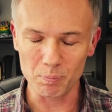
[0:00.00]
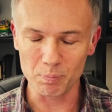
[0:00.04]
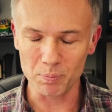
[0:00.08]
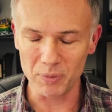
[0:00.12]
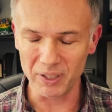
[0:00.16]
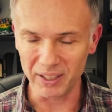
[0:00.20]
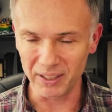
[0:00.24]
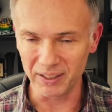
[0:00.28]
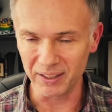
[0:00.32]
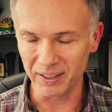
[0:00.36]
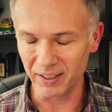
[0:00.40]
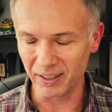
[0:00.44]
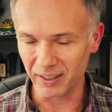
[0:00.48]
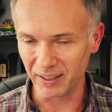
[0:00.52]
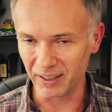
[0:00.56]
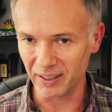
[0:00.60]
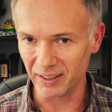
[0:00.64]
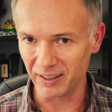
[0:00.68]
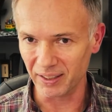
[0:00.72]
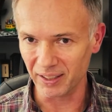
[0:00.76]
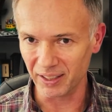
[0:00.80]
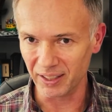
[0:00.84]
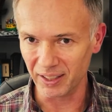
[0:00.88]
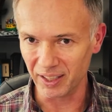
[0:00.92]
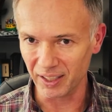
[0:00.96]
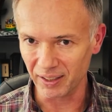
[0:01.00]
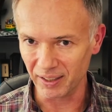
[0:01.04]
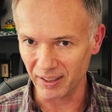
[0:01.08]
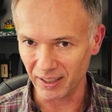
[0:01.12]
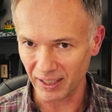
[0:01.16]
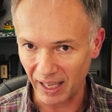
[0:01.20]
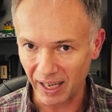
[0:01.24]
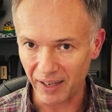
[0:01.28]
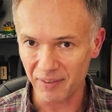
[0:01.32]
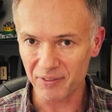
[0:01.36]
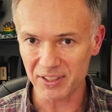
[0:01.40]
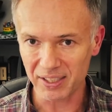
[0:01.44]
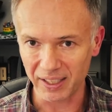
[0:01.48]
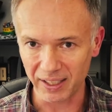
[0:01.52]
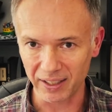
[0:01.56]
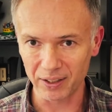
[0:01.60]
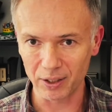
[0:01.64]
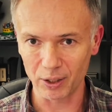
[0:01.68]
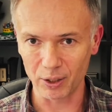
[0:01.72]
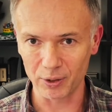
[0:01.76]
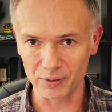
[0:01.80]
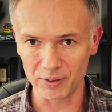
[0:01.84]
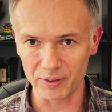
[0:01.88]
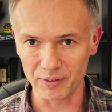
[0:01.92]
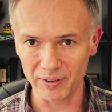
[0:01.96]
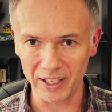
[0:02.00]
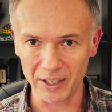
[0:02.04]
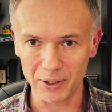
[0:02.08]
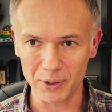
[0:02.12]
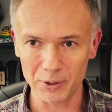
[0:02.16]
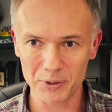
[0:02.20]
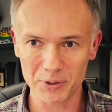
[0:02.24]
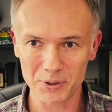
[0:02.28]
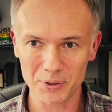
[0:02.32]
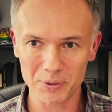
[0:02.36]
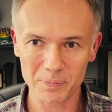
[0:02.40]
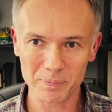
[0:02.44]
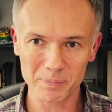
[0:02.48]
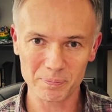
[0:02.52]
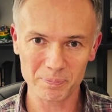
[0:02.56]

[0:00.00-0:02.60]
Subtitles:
in the life cycle of the virus.